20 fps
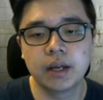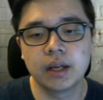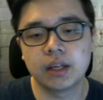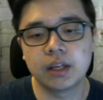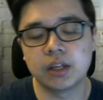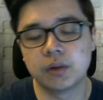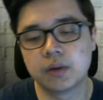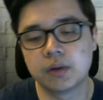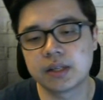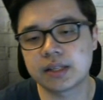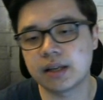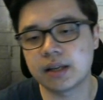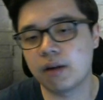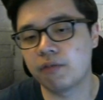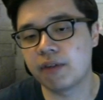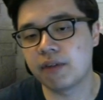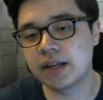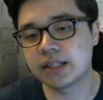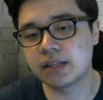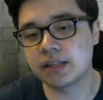Use
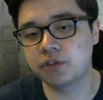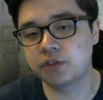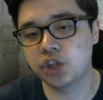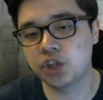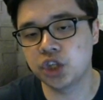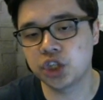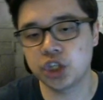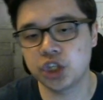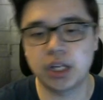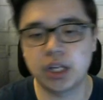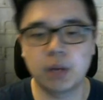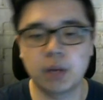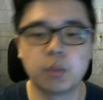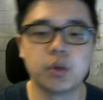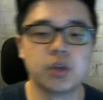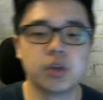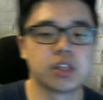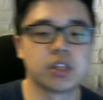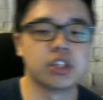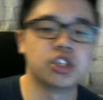offensive GG, then
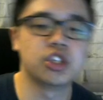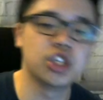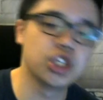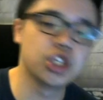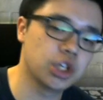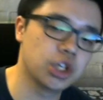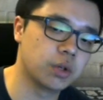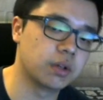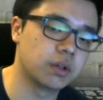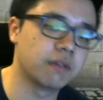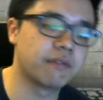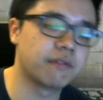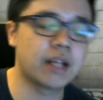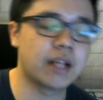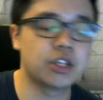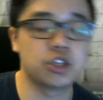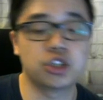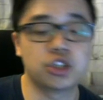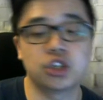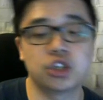we use a GG to
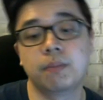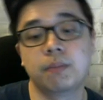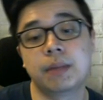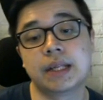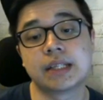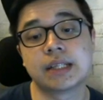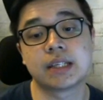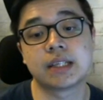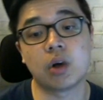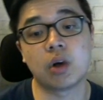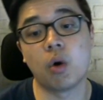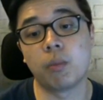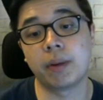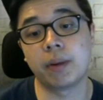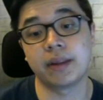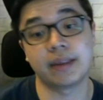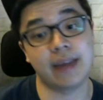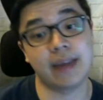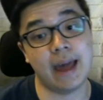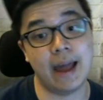defend. GG means
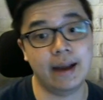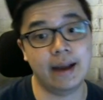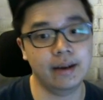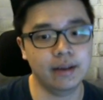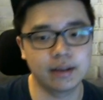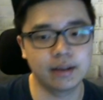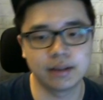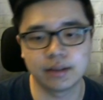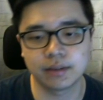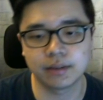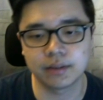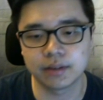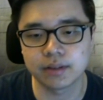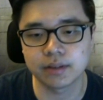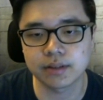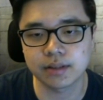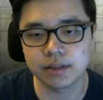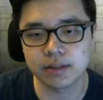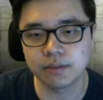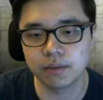Goblin Gang, and then we're gonna
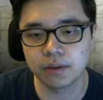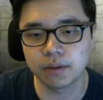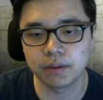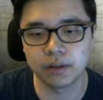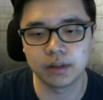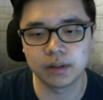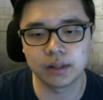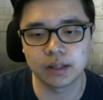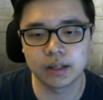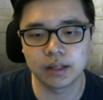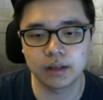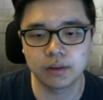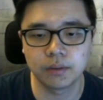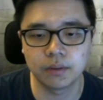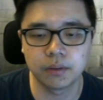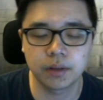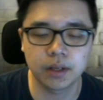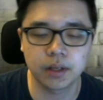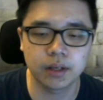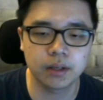see what we do
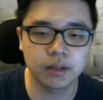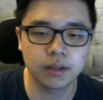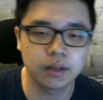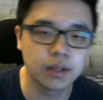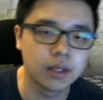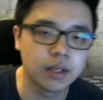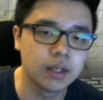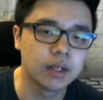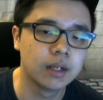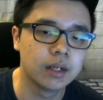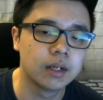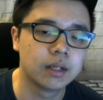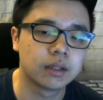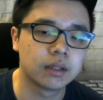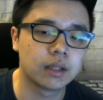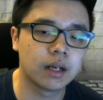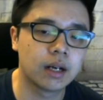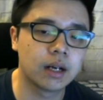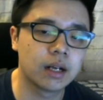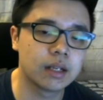over here.
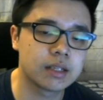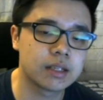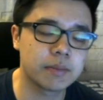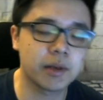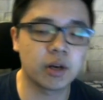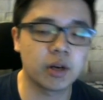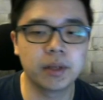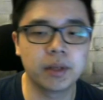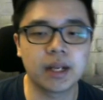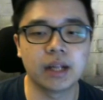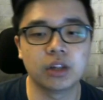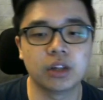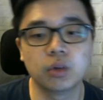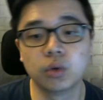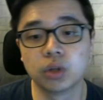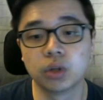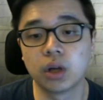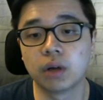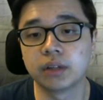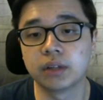The Spirit Goblin can
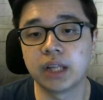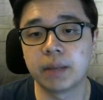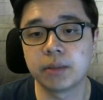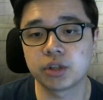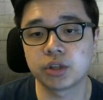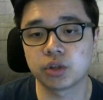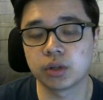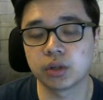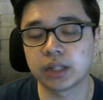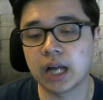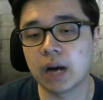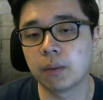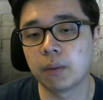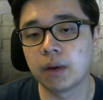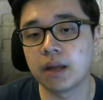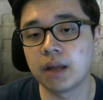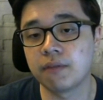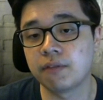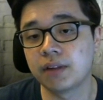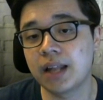do a lot of damage to the
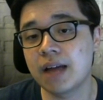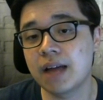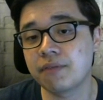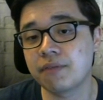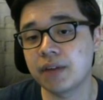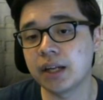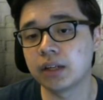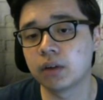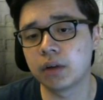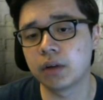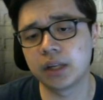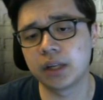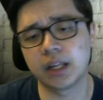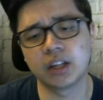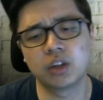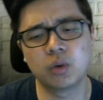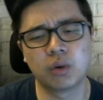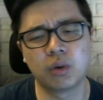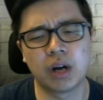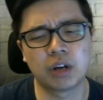tower. If left ignored, it
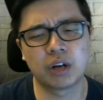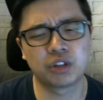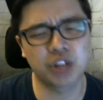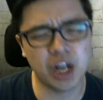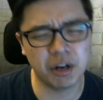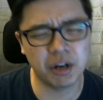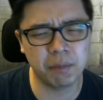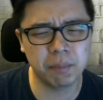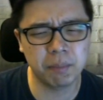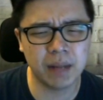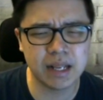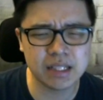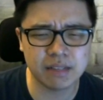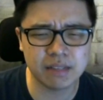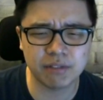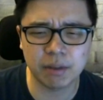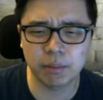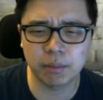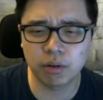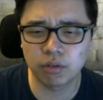can do around 300 plus,
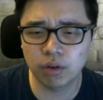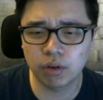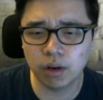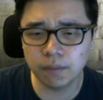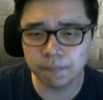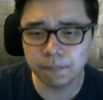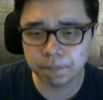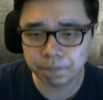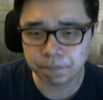if I'm not wrong.